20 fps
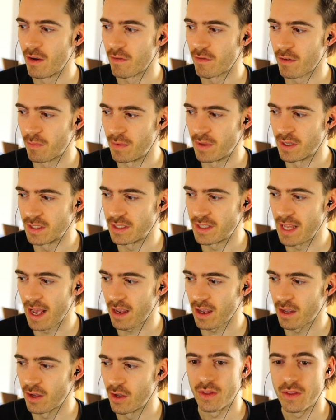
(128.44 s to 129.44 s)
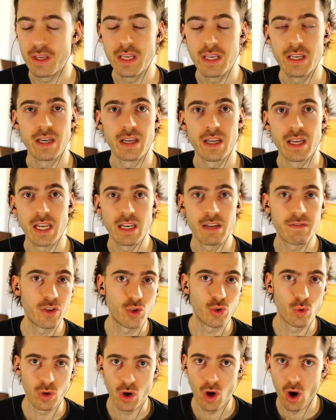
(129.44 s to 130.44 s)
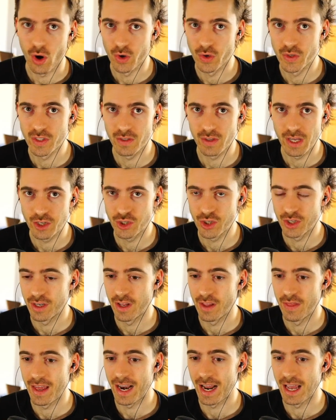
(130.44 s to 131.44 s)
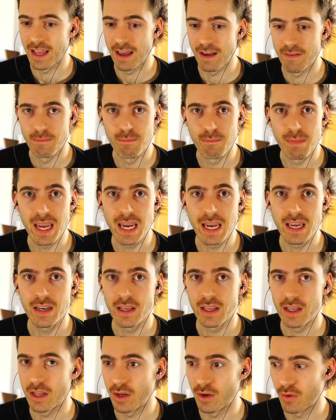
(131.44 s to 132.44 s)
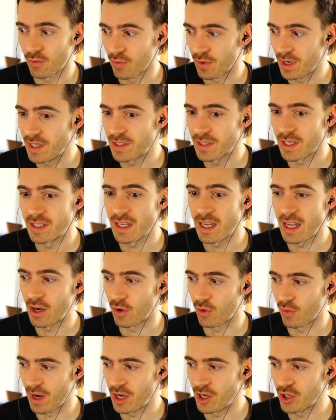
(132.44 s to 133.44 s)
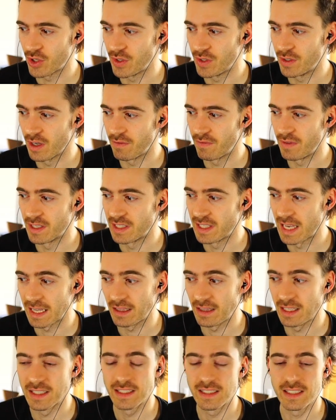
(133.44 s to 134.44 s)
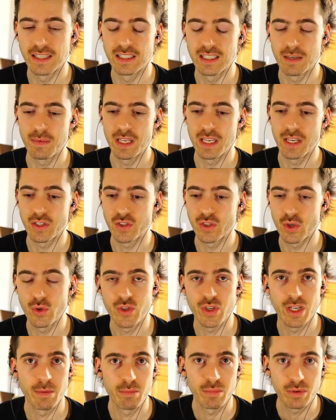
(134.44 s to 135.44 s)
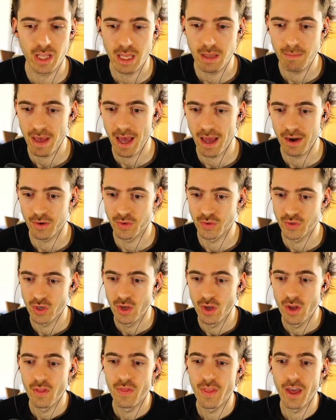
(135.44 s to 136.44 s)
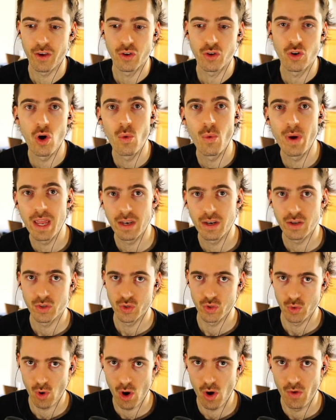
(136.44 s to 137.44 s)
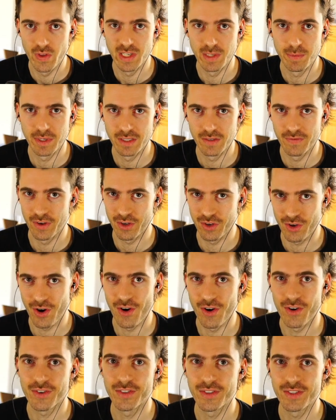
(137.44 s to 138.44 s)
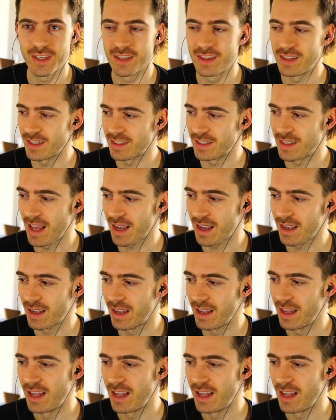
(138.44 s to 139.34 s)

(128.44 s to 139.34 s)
from this deck, the individual card selection that I have made in recent iterations of this deck list, and some of the associated play patterns that go into all the specific cards in this deck.